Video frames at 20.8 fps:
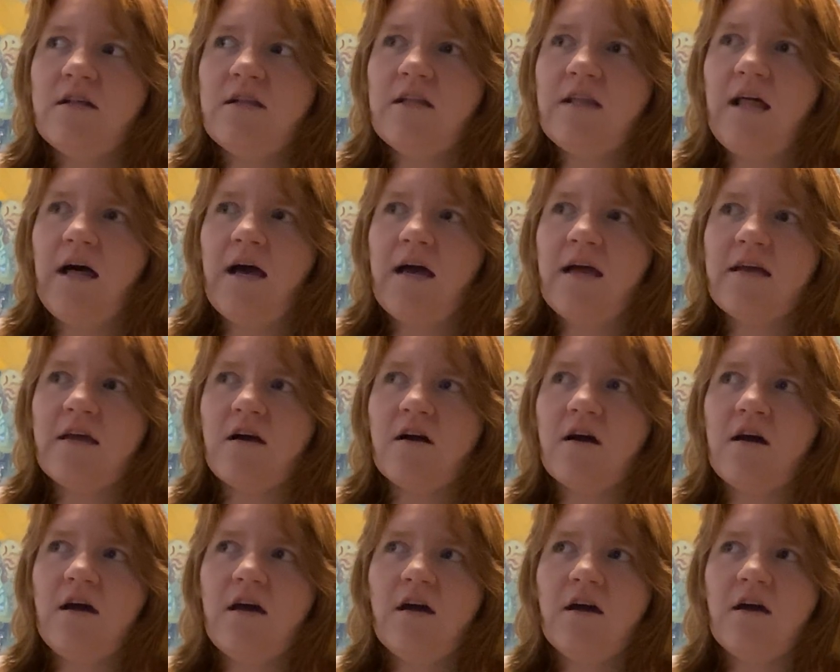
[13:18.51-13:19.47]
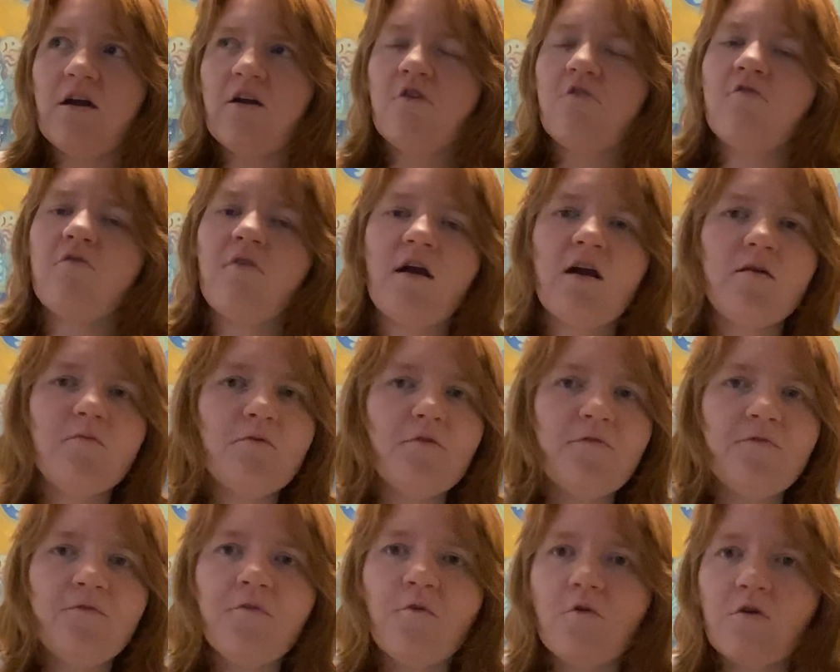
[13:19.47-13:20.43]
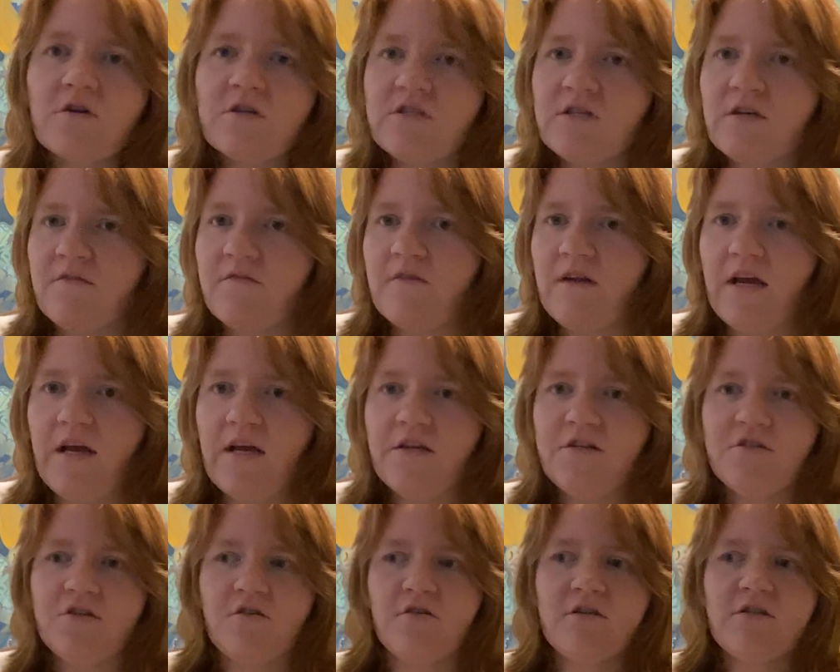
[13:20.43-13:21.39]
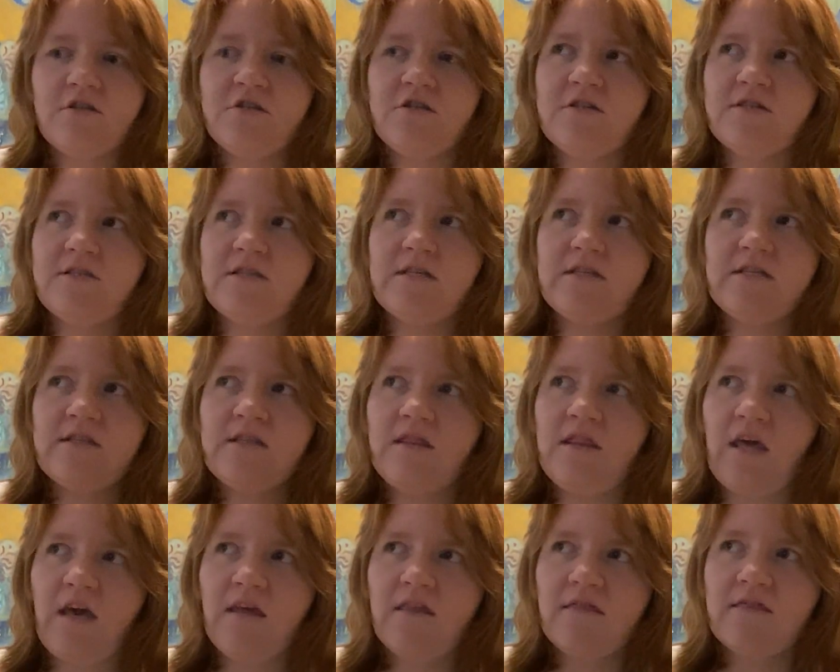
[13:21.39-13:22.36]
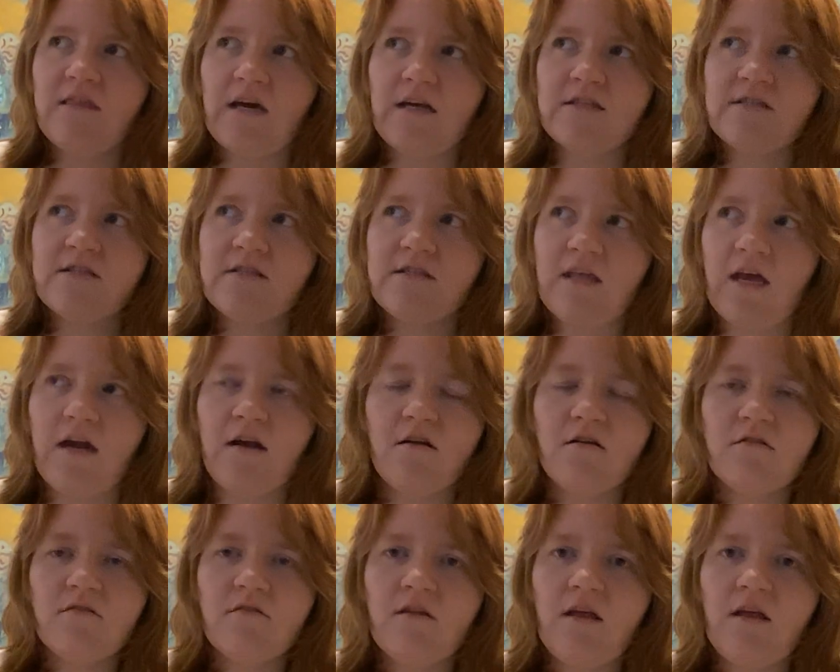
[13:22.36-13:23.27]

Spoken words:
like a incredible force of nature. It's just this thing that's there.